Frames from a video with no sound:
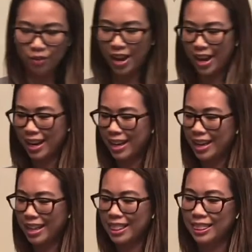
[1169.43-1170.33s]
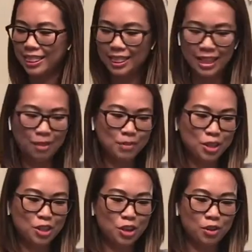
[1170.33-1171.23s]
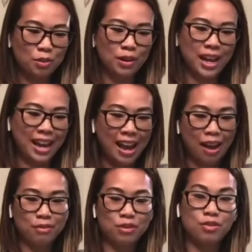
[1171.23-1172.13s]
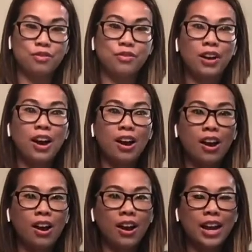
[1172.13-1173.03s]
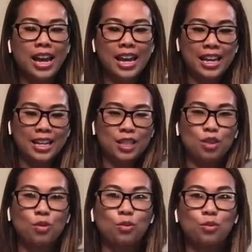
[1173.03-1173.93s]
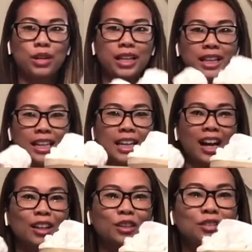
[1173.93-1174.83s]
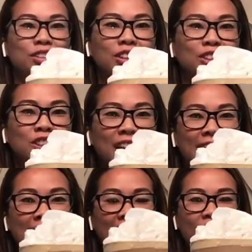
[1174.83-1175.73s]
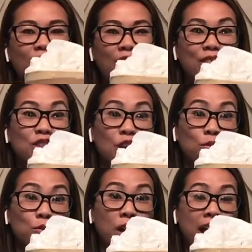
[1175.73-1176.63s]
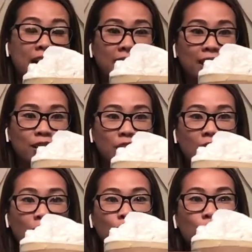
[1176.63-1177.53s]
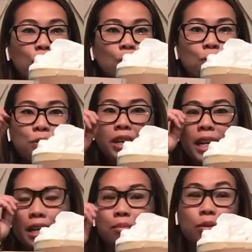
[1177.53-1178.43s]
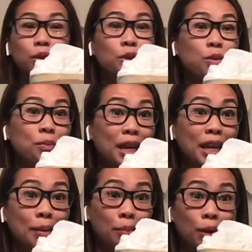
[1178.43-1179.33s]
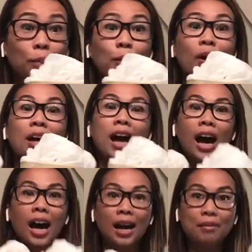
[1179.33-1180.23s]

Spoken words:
All right, let me show you what I have so far. It's really colorful. Check it out. I've done red and yellow, green, blue, pink, and purple.